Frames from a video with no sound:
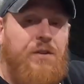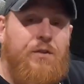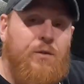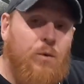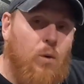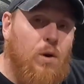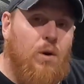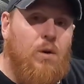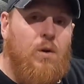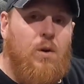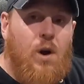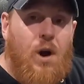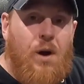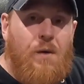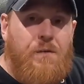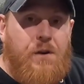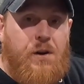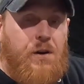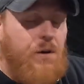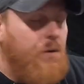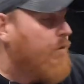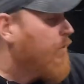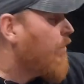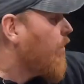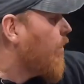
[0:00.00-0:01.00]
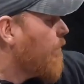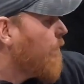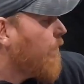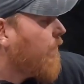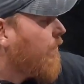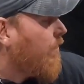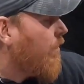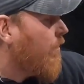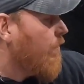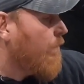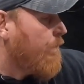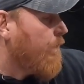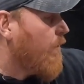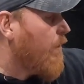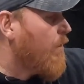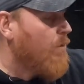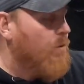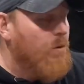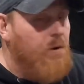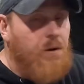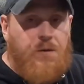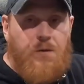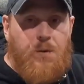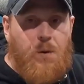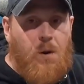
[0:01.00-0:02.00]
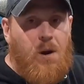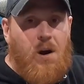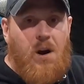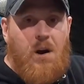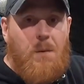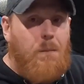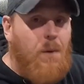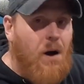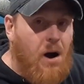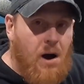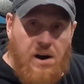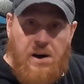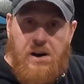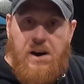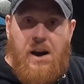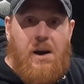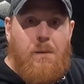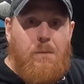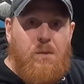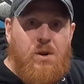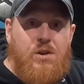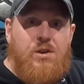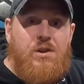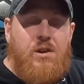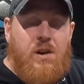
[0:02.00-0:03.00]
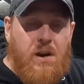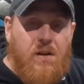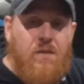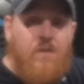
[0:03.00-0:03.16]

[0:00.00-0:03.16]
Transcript: the snorkel off to do service to the fender of the truck, body damage,